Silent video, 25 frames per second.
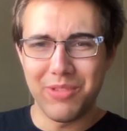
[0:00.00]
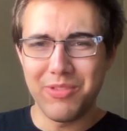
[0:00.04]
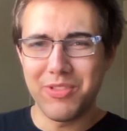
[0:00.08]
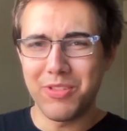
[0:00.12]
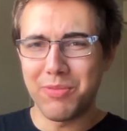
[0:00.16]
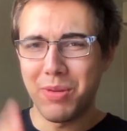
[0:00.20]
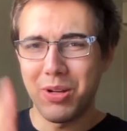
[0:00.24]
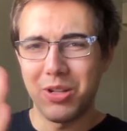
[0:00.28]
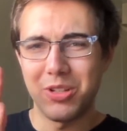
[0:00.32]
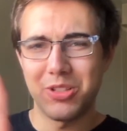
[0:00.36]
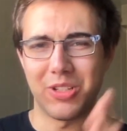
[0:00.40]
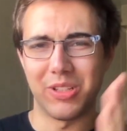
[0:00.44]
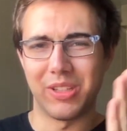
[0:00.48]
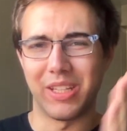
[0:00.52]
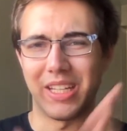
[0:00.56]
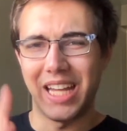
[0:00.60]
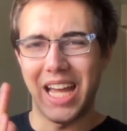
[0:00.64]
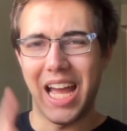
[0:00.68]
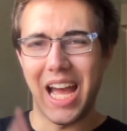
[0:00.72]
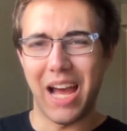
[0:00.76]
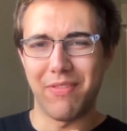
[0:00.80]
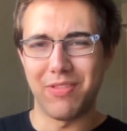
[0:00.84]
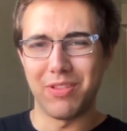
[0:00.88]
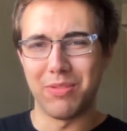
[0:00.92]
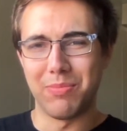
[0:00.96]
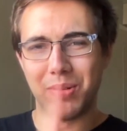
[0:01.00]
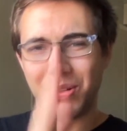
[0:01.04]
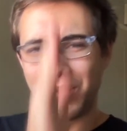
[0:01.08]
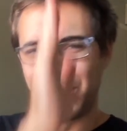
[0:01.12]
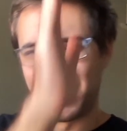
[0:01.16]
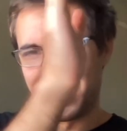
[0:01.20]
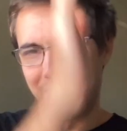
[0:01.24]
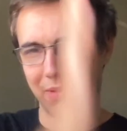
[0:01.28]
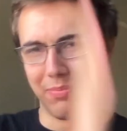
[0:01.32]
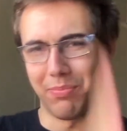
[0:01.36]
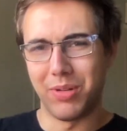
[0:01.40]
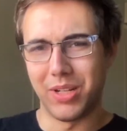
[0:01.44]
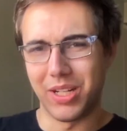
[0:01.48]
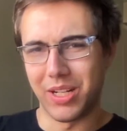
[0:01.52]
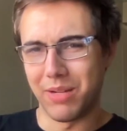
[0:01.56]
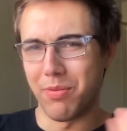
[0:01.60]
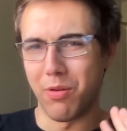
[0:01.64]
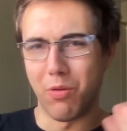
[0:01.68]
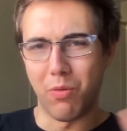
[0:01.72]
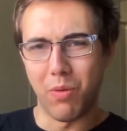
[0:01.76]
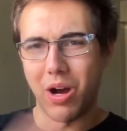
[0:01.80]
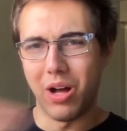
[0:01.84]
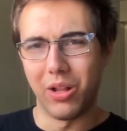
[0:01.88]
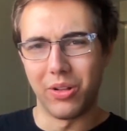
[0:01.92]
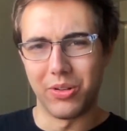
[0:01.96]
or even demolishing like half of the building and then putting up
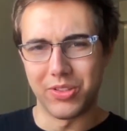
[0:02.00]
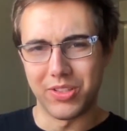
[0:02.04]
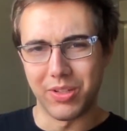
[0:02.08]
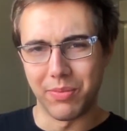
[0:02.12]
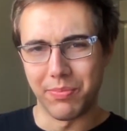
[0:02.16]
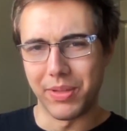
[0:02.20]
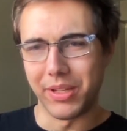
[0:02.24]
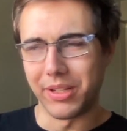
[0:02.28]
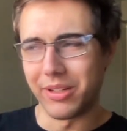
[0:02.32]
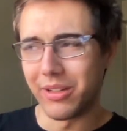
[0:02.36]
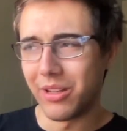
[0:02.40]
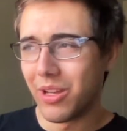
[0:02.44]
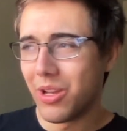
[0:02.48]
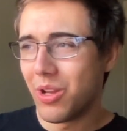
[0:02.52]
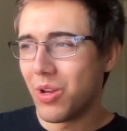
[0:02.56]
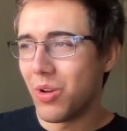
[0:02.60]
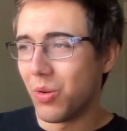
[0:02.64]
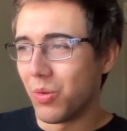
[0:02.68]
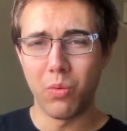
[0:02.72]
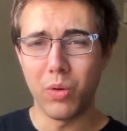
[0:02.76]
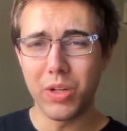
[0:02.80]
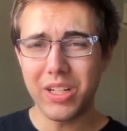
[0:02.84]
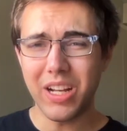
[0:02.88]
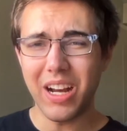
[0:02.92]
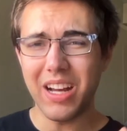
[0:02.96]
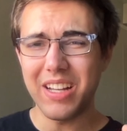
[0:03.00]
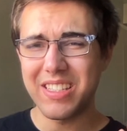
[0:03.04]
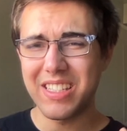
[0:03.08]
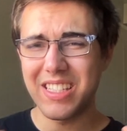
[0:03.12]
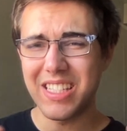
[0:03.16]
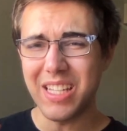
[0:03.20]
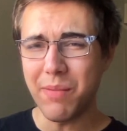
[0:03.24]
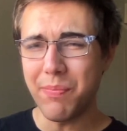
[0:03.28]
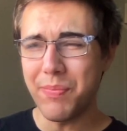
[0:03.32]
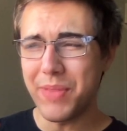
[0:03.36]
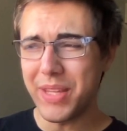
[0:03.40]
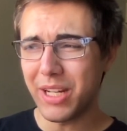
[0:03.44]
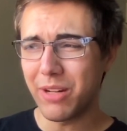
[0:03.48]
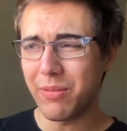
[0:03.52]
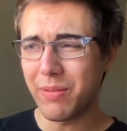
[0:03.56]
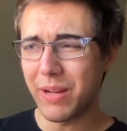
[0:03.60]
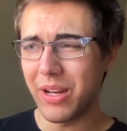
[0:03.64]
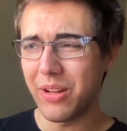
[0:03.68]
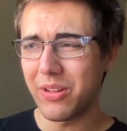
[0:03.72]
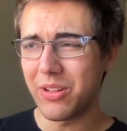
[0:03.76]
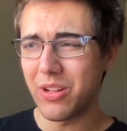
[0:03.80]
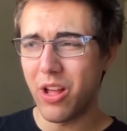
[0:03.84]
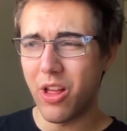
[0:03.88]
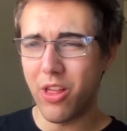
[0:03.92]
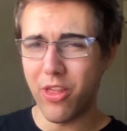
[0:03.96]
a wall or something, would cost something
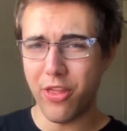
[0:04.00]
around